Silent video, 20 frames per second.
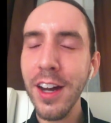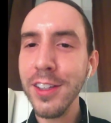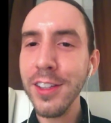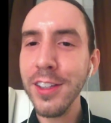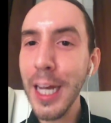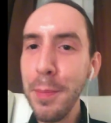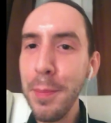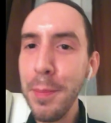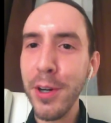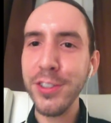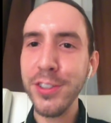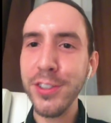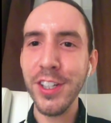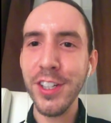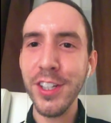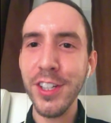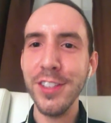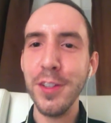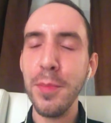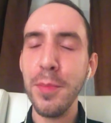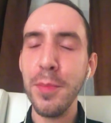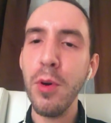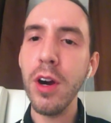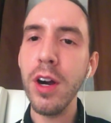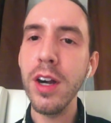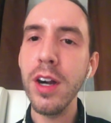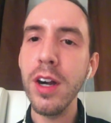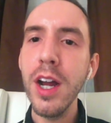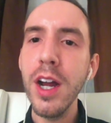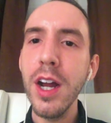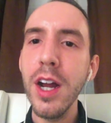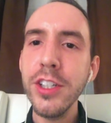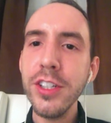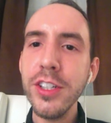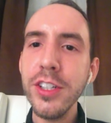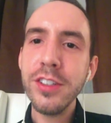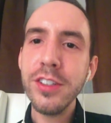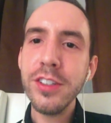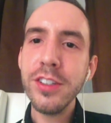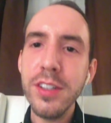layperson support.
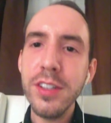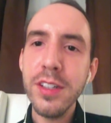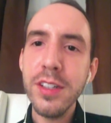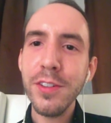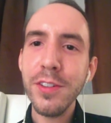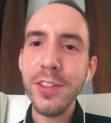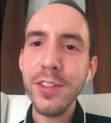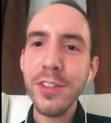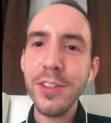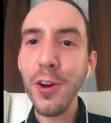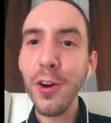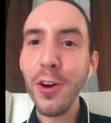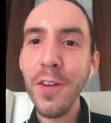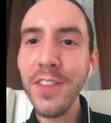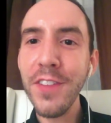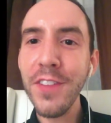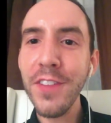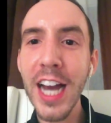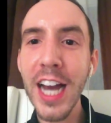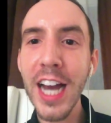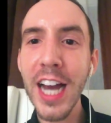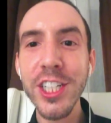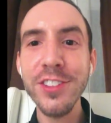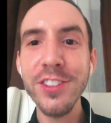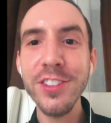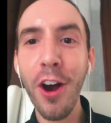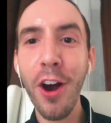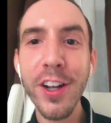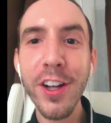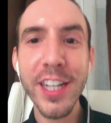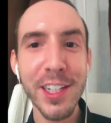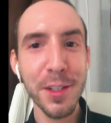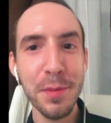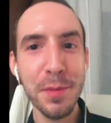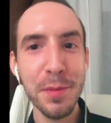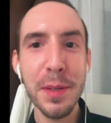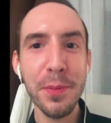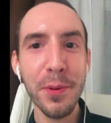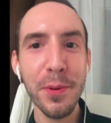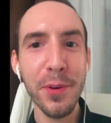Just good old-fashioned talking to
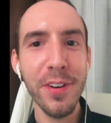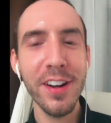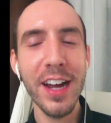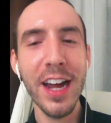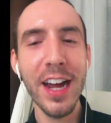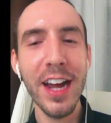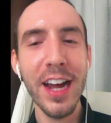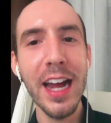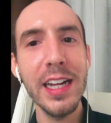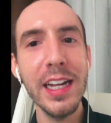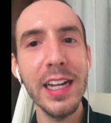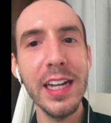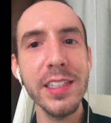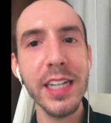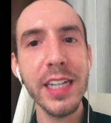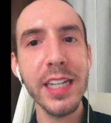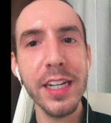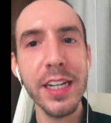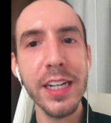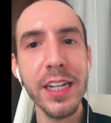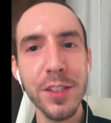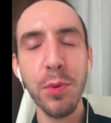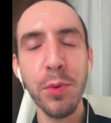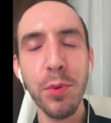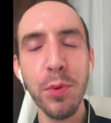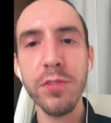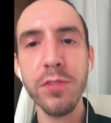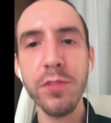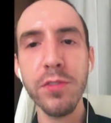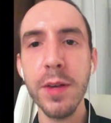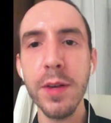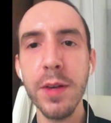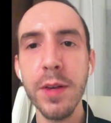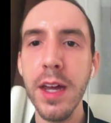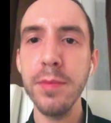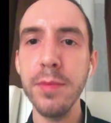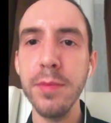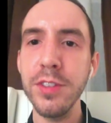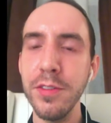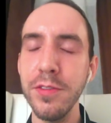people and getting support from
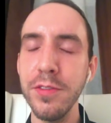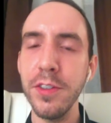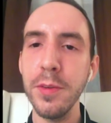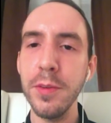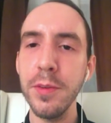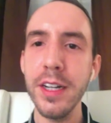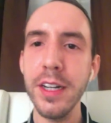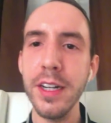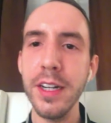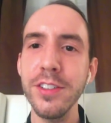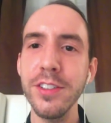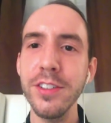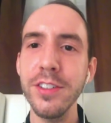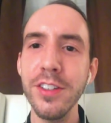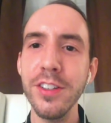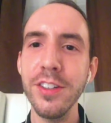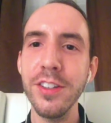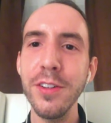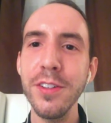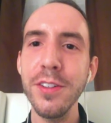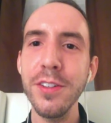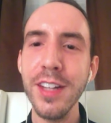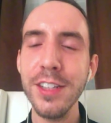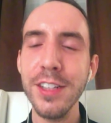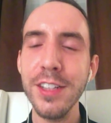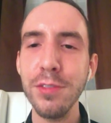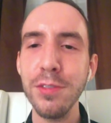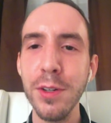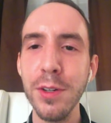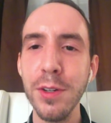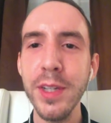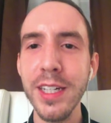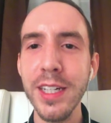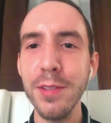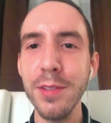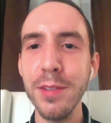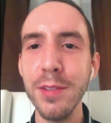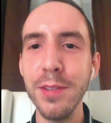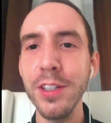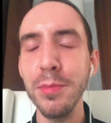them to feel better. So that's where we
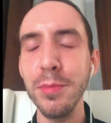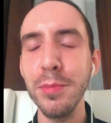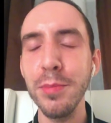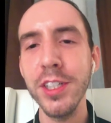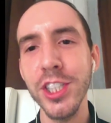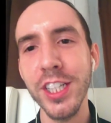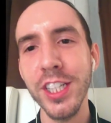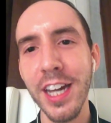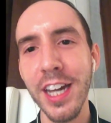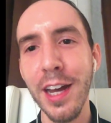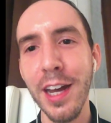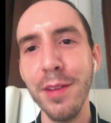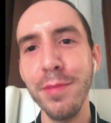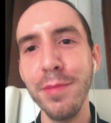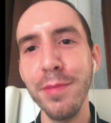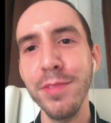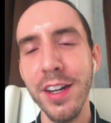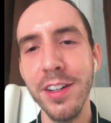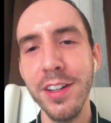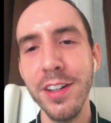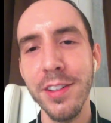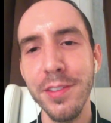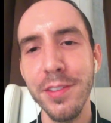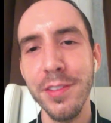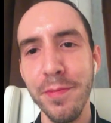can really bridge the gap there.